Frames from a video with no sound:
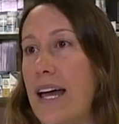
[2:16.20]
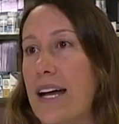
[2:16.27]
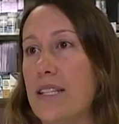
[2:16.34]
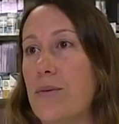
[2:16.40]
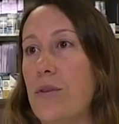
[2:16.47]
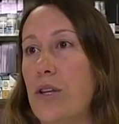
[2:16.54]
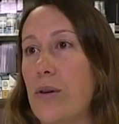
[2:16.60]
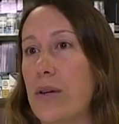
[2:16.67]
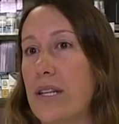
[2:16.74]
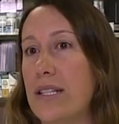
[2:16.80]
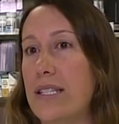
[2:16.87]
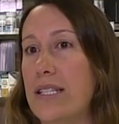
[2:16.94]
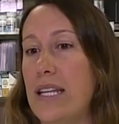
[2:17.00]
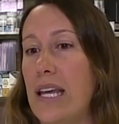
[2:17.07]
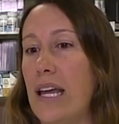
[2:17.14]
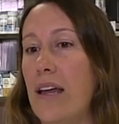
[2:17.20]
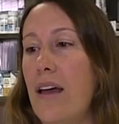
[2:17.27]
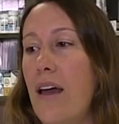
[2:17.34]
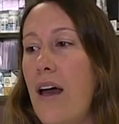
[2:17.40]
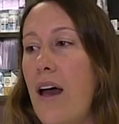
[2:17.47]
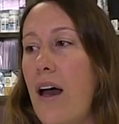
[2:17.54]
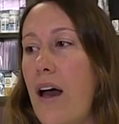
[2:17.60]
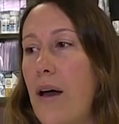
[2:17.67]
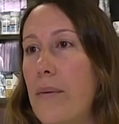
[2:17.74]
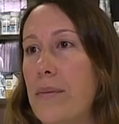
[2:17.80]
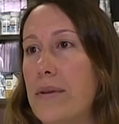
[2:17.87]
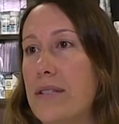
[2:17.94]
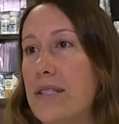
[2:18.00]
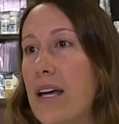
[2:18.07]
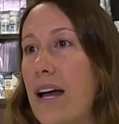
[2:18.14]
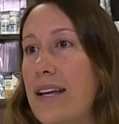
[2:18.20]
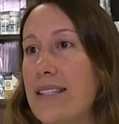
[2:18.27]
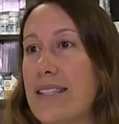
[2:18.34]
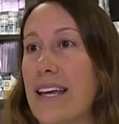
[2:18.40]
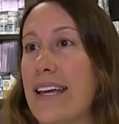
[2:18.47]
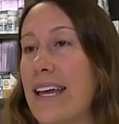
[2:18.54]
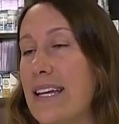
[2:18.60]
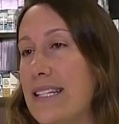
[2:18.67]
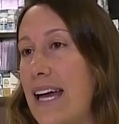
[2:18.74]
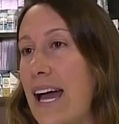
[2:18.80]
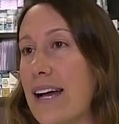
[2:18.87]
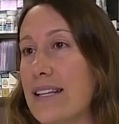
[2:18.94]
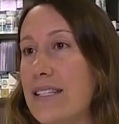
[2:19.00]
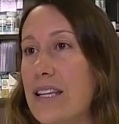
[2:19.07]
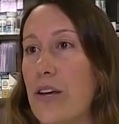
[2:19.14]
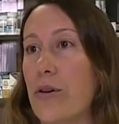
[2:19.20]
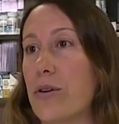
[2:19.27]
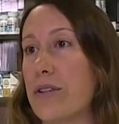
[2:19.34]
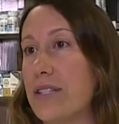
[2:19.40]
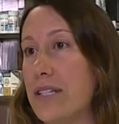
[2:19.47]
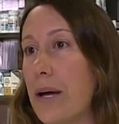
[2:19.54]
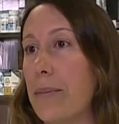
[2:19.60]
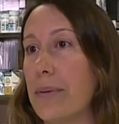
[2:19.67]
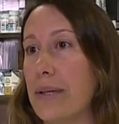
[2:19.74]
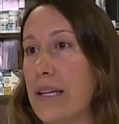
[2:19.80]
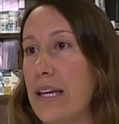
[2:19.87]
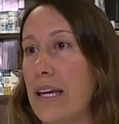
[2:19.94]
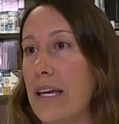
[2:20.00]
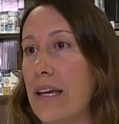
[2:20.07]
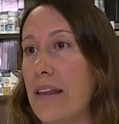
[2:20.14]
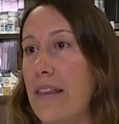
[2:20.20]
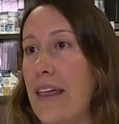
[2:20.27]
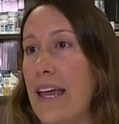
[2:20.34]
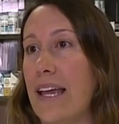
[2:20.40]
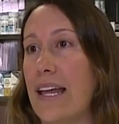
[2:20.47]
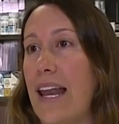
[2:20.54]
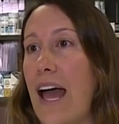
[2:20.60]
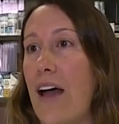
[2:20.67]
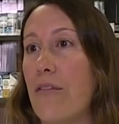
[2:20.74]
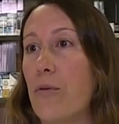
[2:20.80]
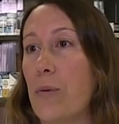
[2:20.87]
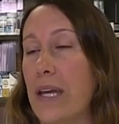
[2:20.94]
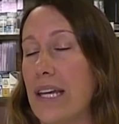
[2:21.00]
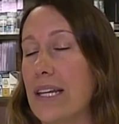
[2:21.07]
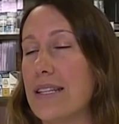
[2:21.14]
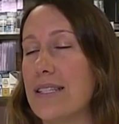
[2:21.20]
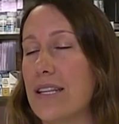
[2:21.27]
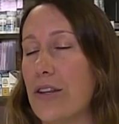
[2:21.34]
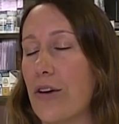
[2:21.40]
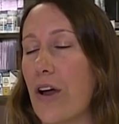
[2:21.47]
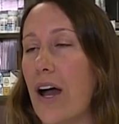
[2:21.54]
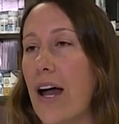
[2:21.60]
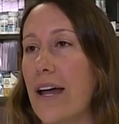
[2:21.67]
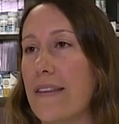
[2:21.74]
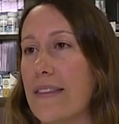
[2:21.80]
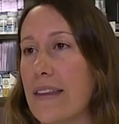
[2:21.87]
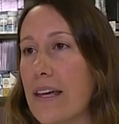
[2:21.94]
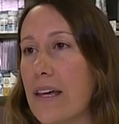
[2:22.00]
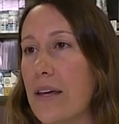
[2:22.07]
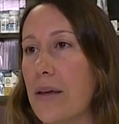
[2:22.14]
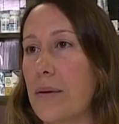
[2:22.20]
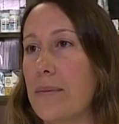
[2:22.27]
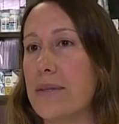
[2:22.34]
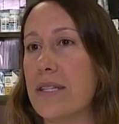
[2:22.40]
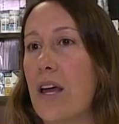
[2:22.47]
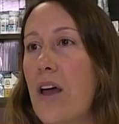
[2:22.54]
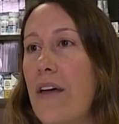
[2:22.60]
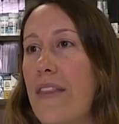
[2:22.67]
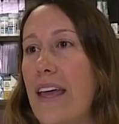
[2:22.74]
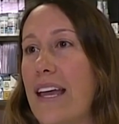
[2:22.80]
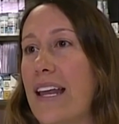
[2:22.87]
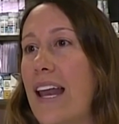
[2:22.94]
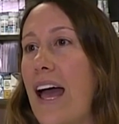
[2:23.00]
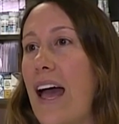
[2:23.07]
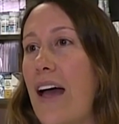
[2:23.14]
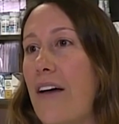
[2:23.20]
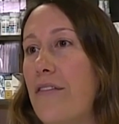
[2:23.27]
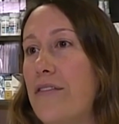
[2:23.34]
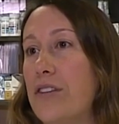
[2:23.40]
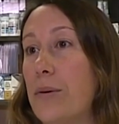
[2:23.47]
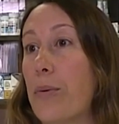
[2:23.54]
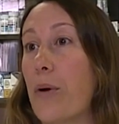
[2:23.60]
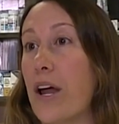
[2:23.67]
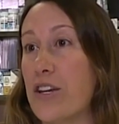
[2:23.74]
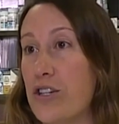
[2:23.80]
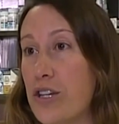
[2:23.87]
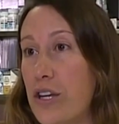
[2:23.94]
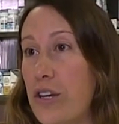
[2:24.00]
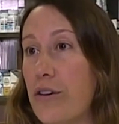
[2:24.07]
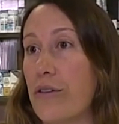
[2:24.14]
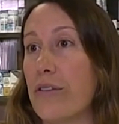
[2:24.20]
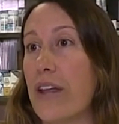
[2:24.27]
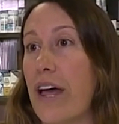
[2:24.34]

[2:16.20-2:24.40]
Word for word: that's when you can see um, signs like ataxia or stumbling. They can have weakness in their hind limbs. They can have depression or